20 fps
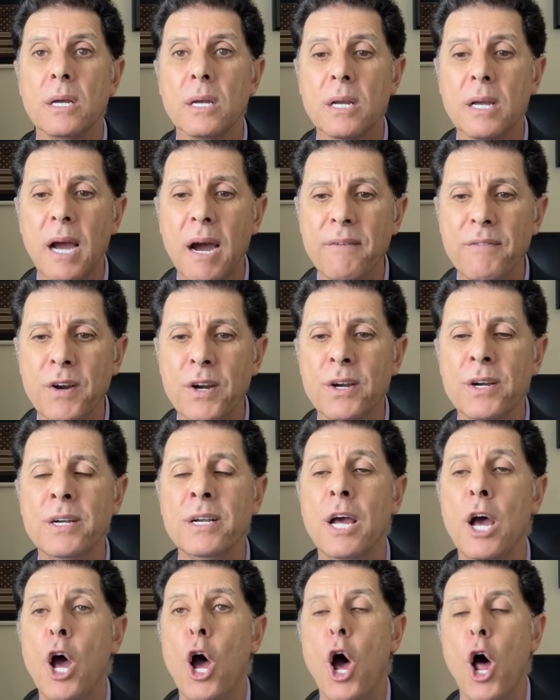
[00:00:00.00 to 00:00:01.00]

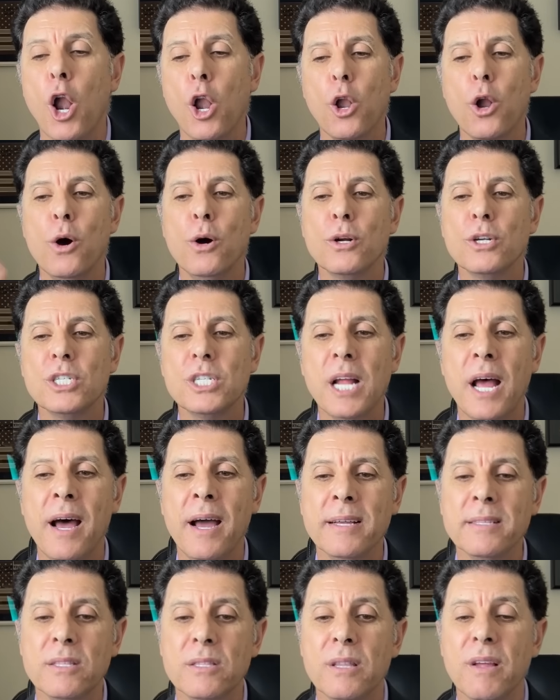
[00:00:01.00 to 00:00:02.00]
govern
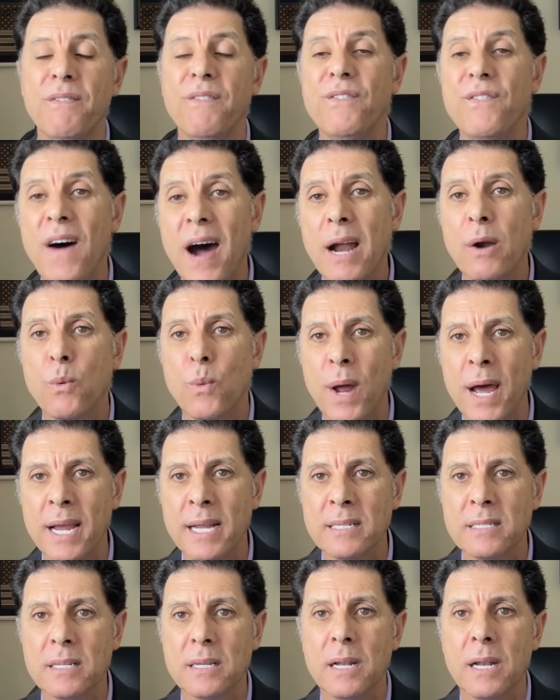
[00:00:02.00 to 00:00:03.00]
alongside the
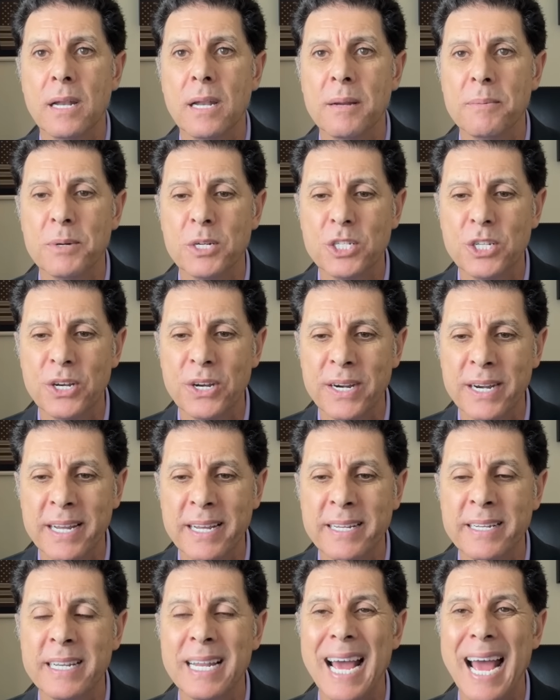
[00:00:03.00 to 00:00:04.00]
far-right
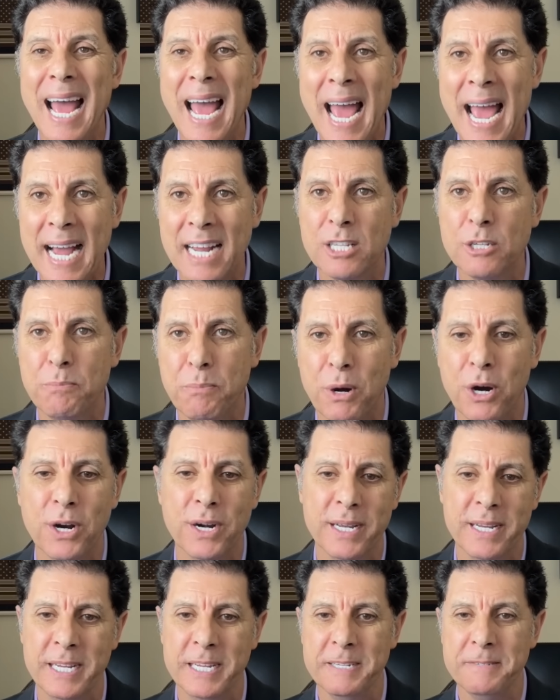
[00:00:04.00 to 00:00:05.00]
Libertarian ACT
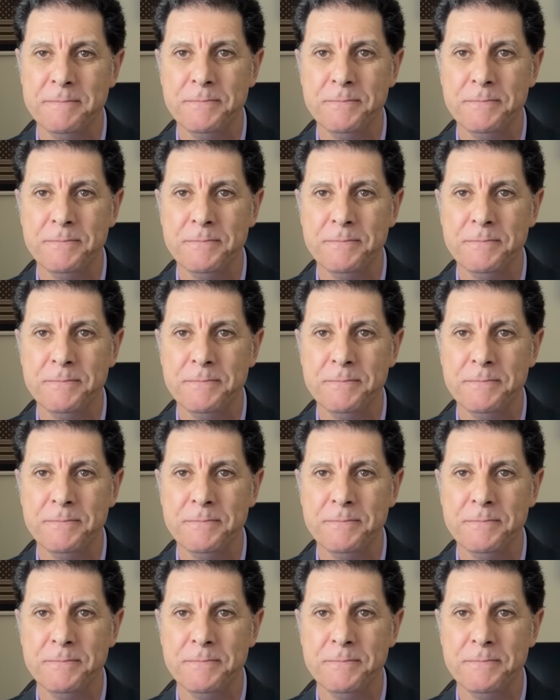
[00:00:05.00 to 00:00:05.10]
Party.